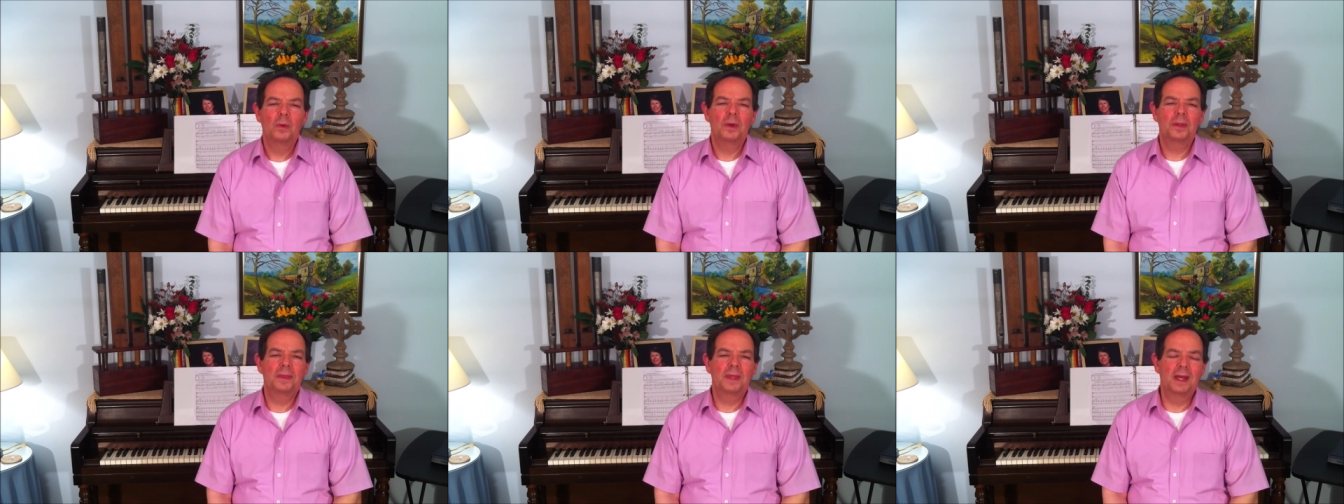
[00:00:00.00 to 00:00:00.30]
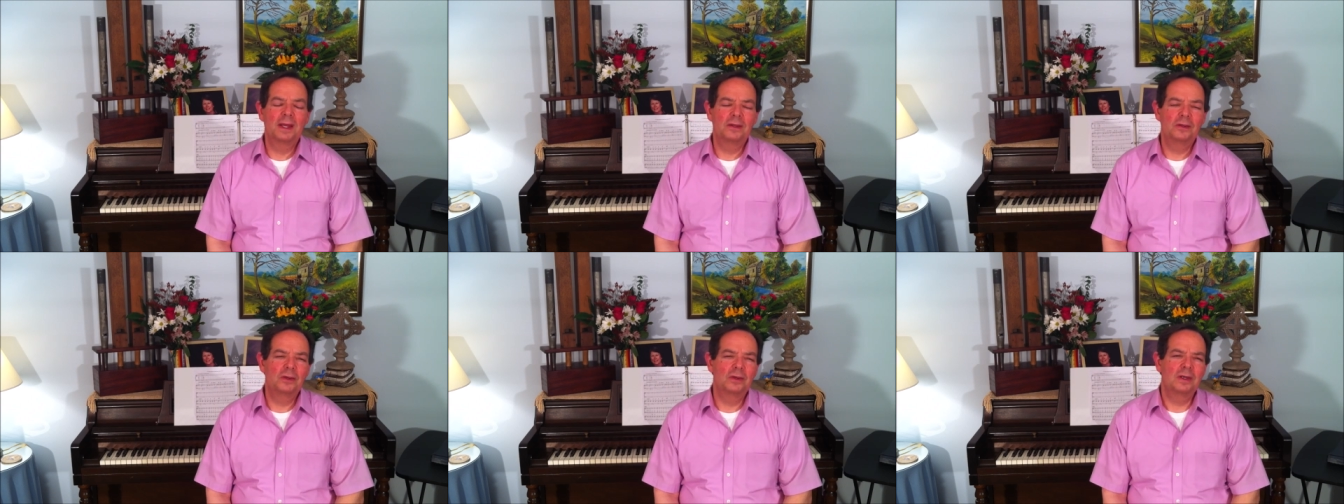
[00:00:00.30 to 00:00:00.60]
Well,
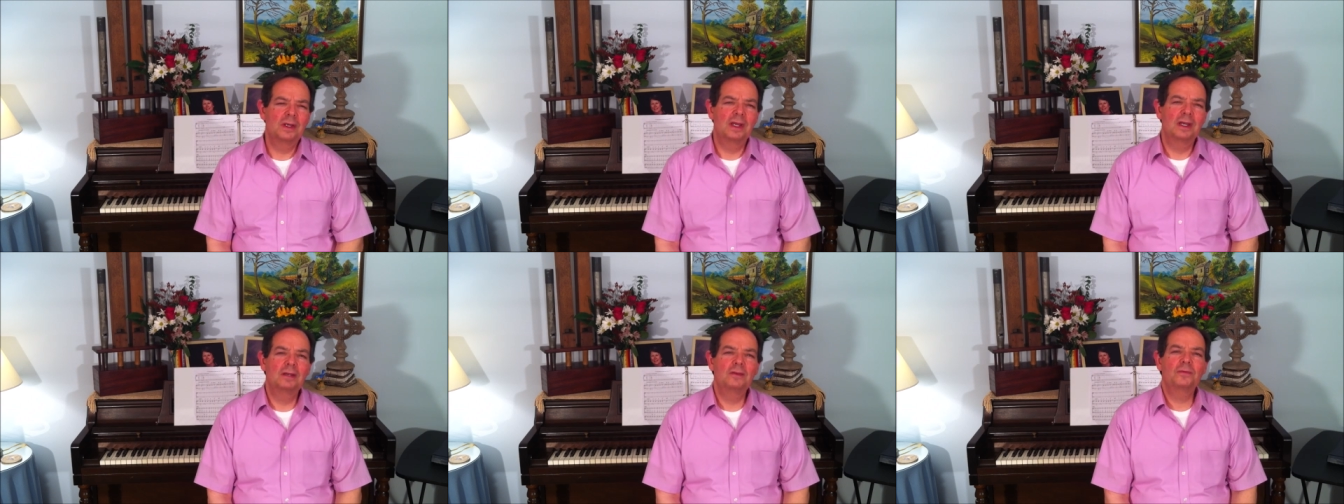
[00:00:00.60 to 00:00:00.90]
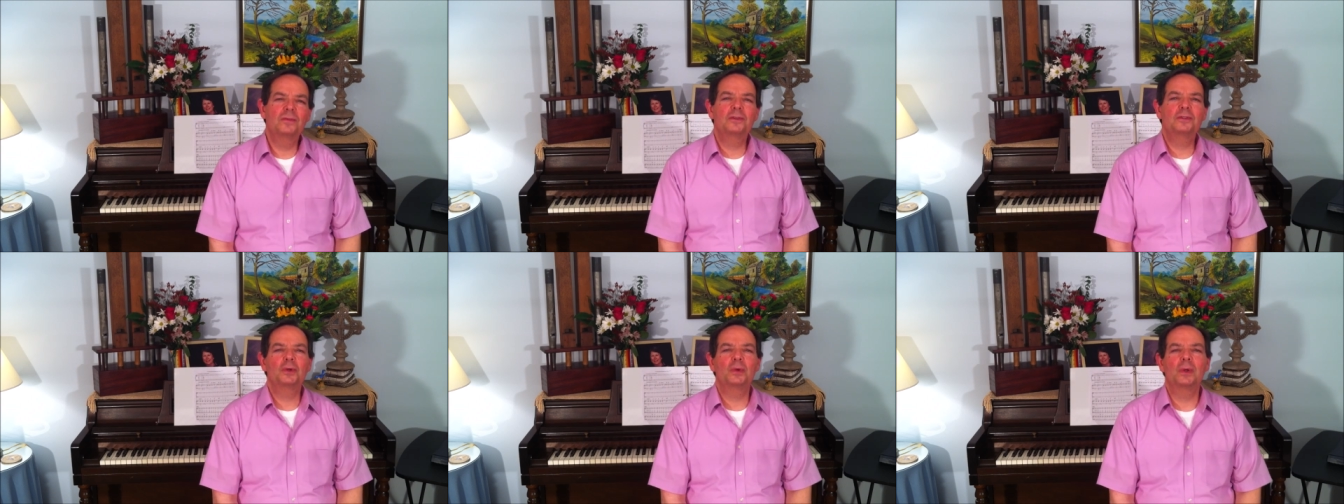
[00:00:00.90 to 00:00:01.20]
thank you
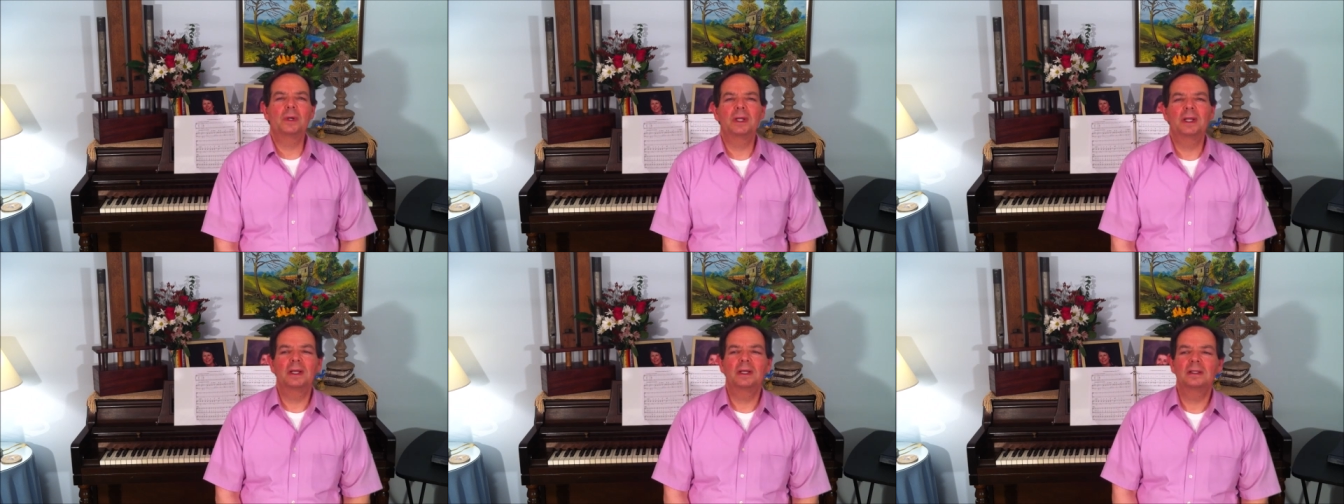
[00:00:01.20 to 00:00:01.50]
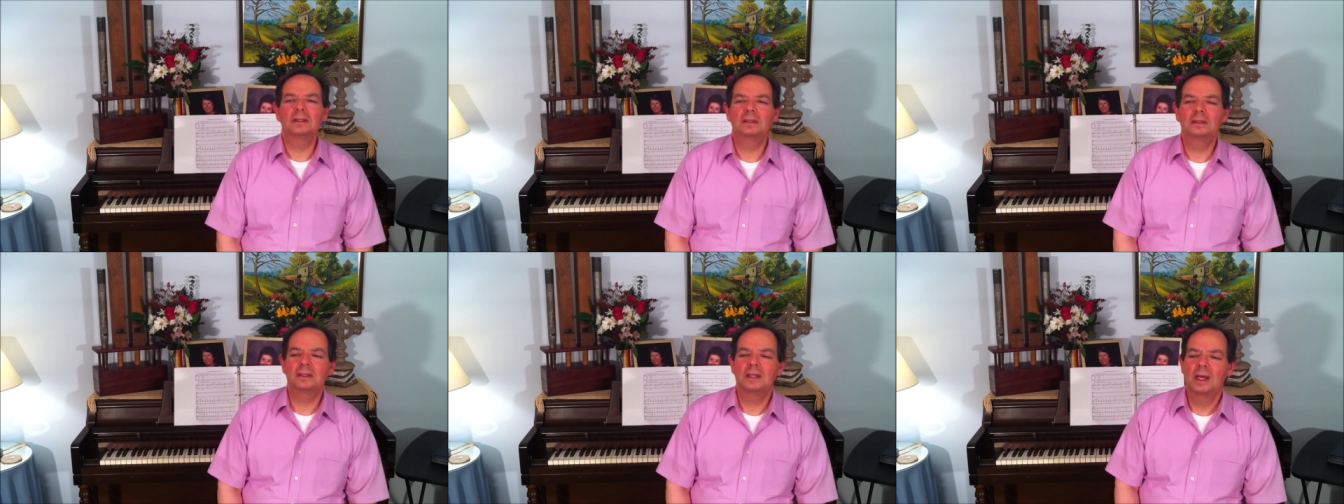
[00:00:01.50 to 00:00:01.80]
again for joining
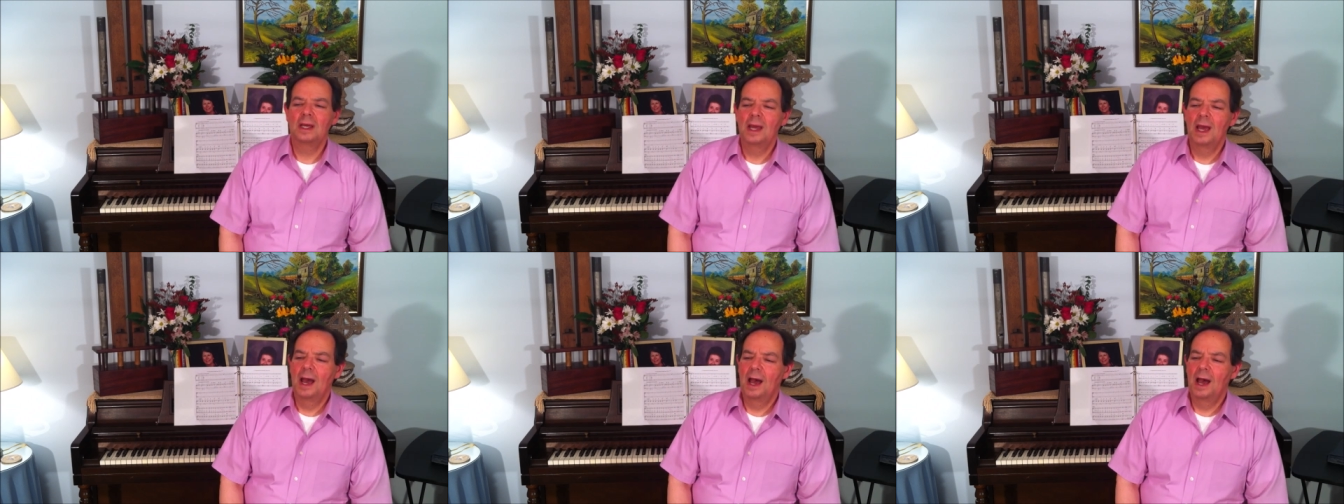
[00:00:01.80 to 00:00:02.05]
us.